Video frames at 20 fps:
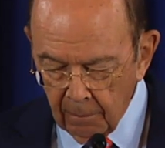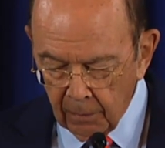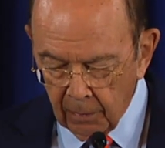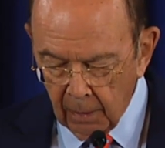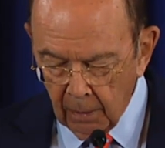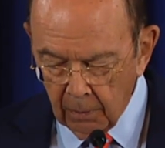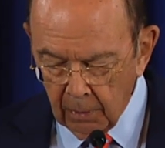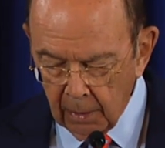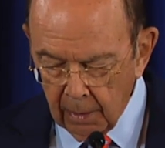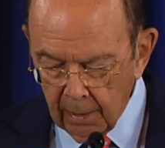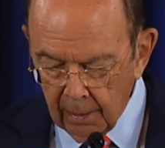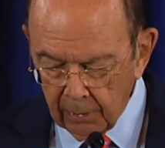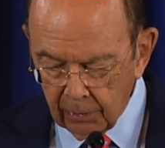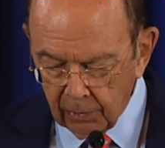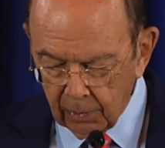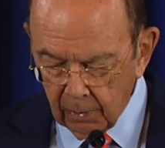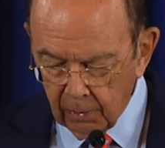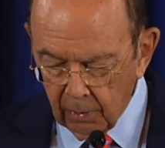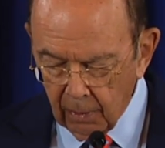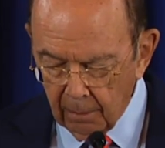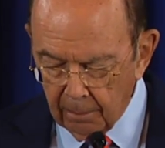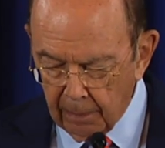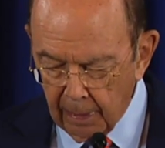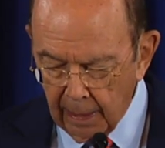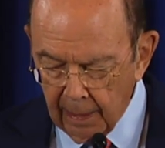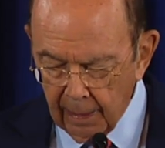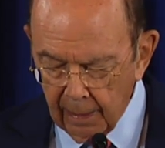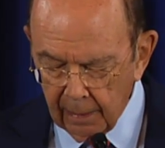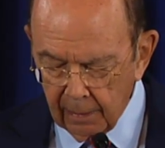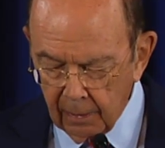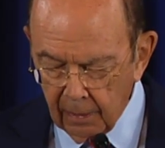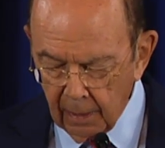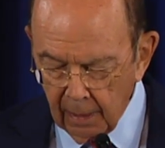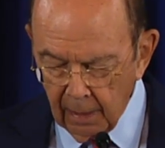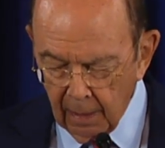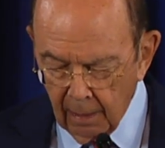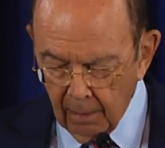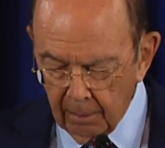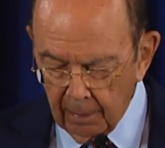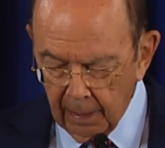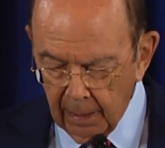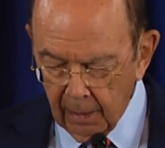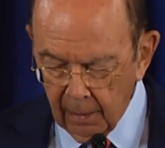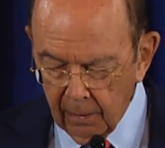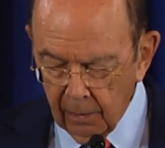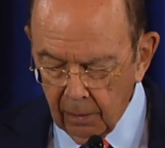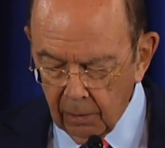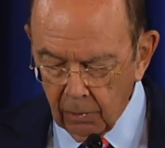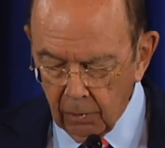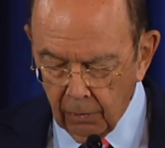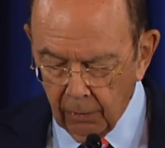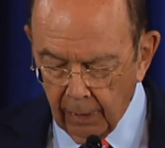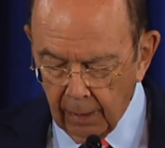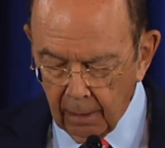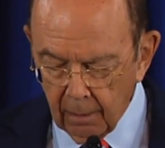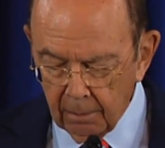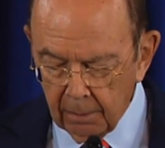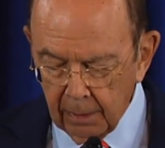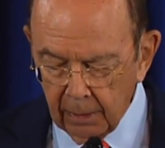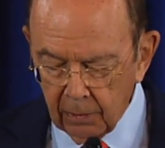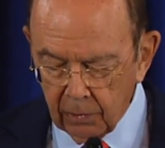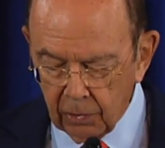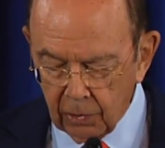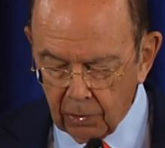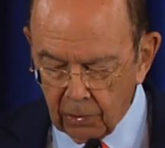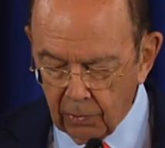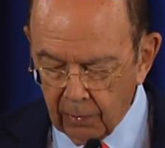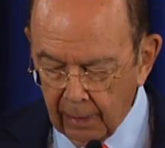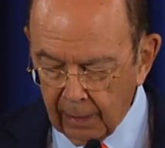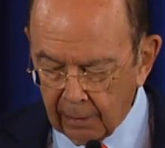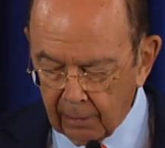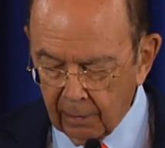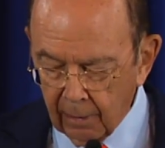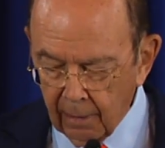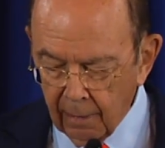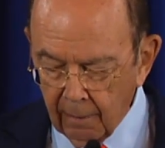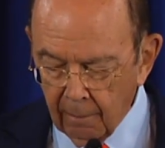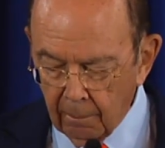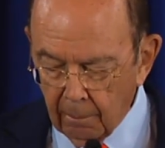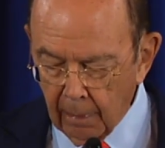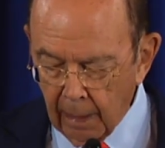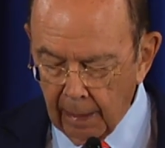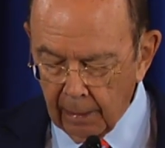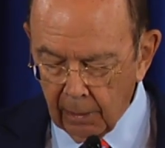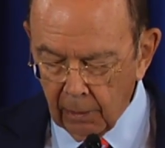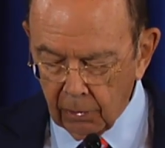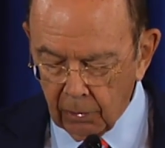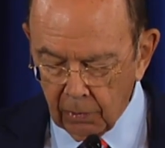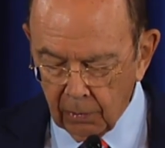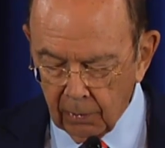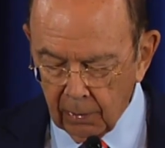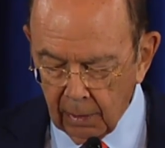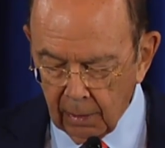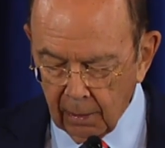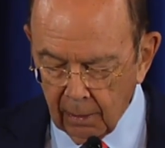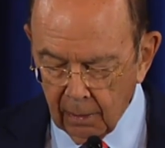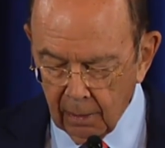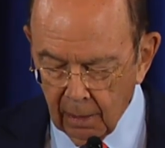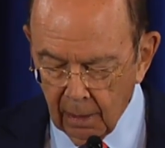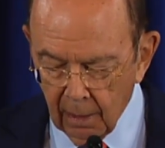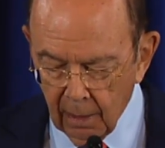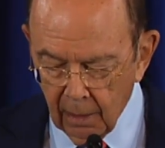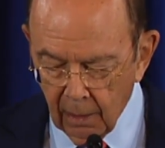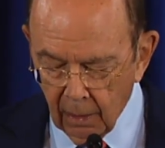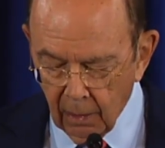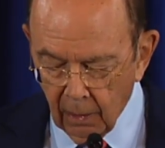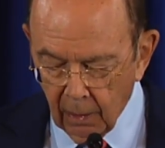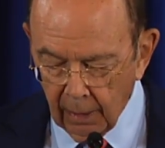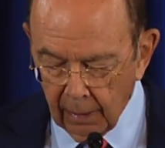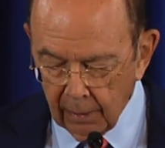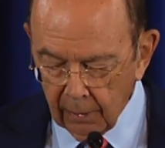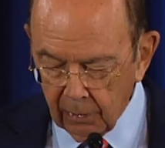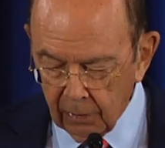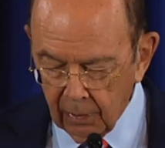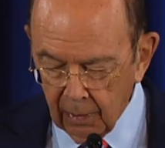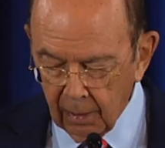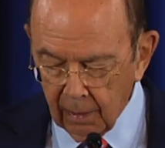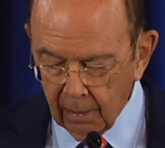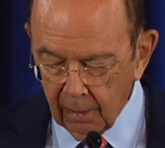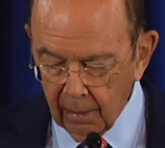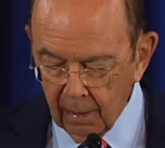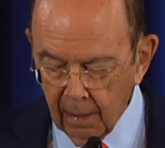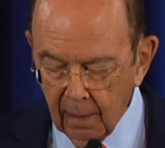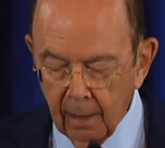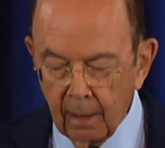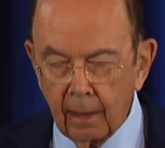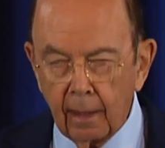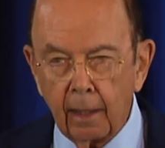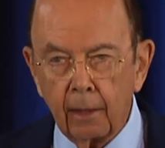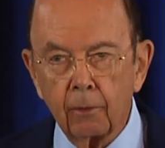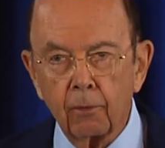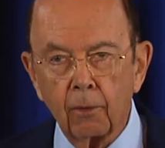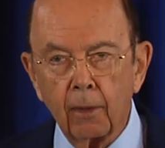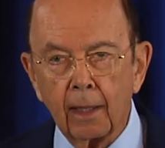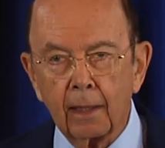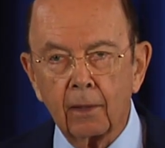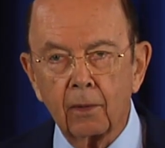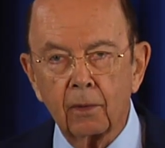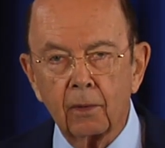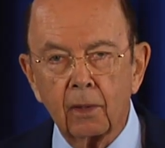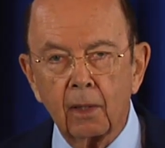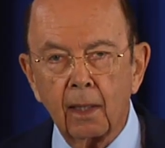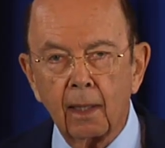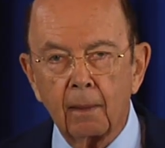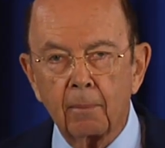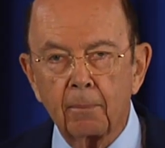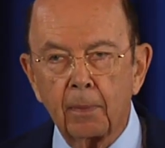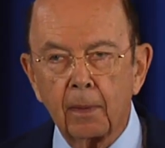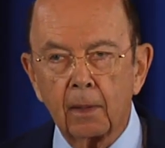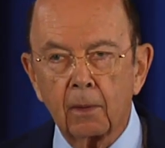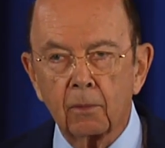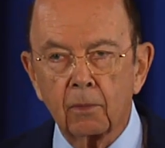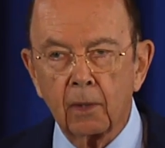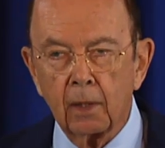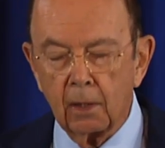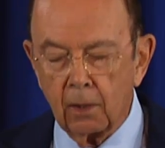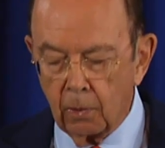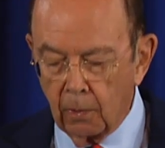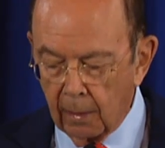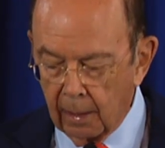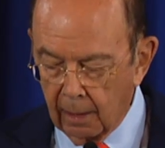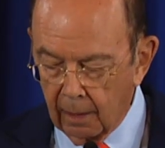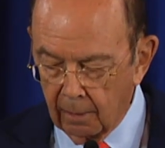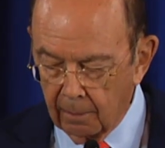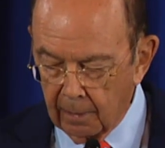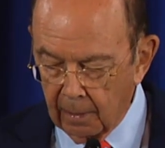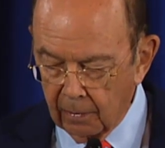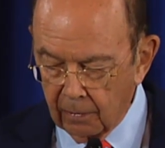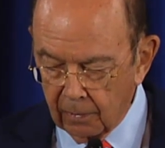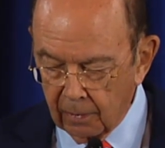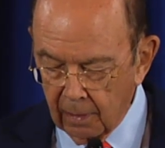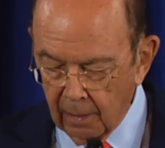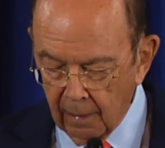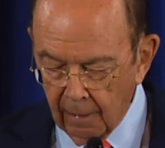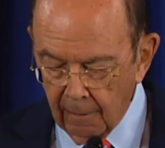They will also abide by an incredibly strict monitoring, auditing, and record-keeping requirements,